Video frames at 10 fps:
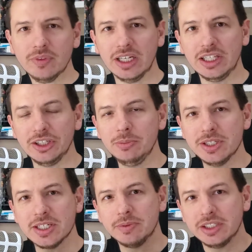a little
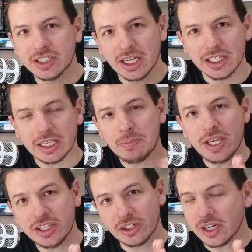bit something to kind of like
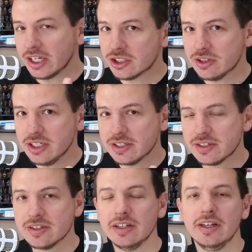pique their
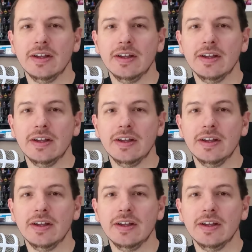interest.